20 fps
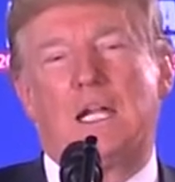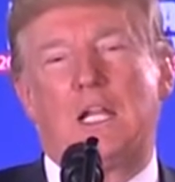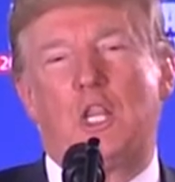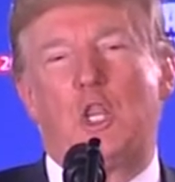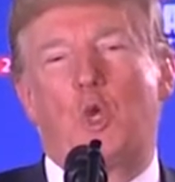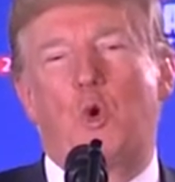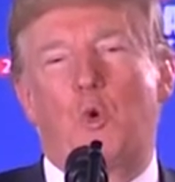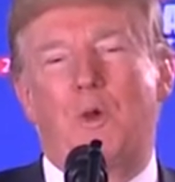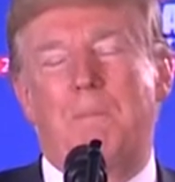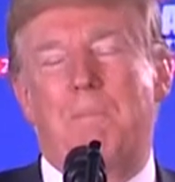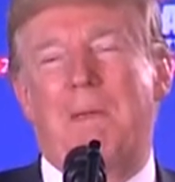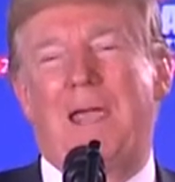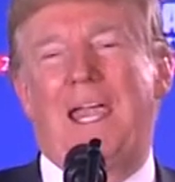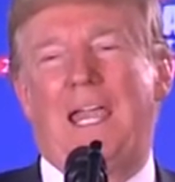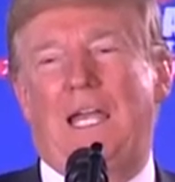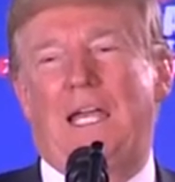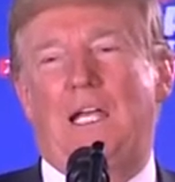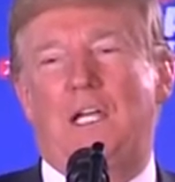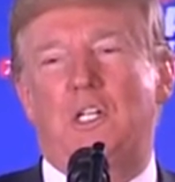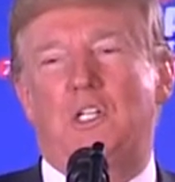the
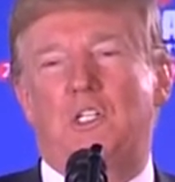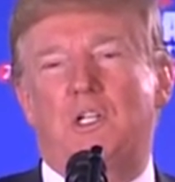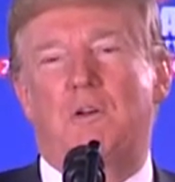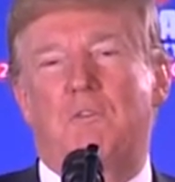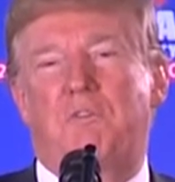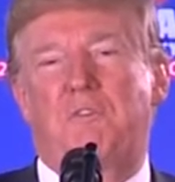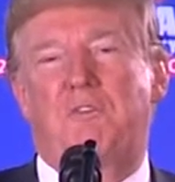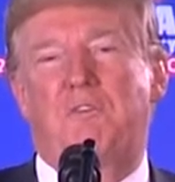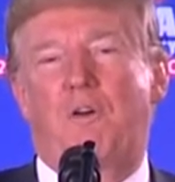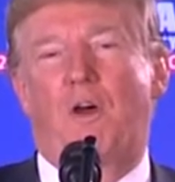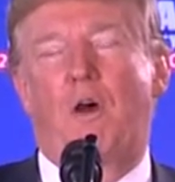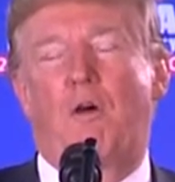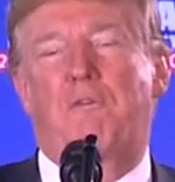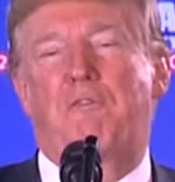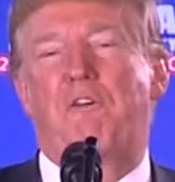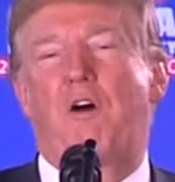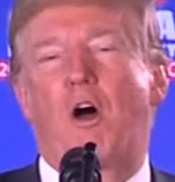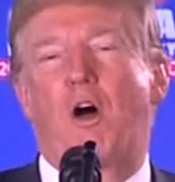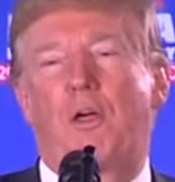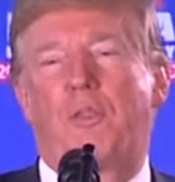remains of our
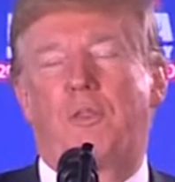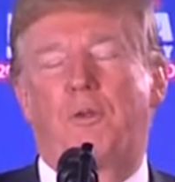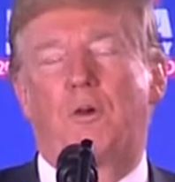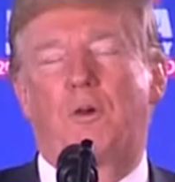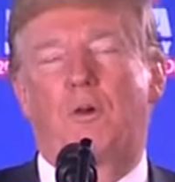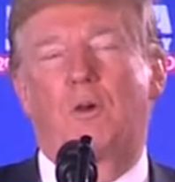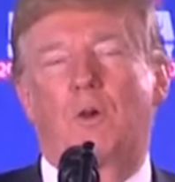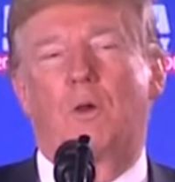father?